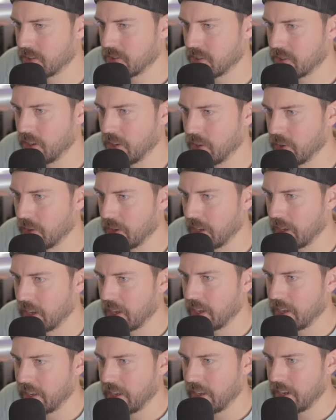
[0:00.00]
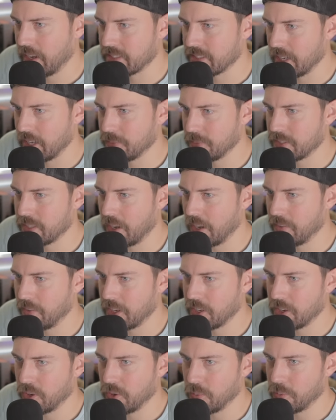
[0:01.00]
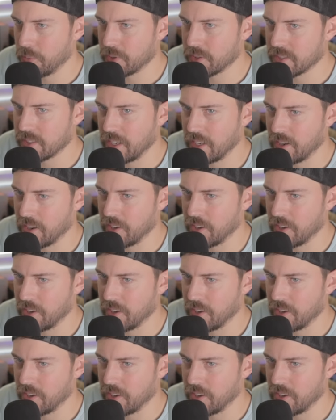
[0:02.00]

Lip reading: So yeah, it's up 72%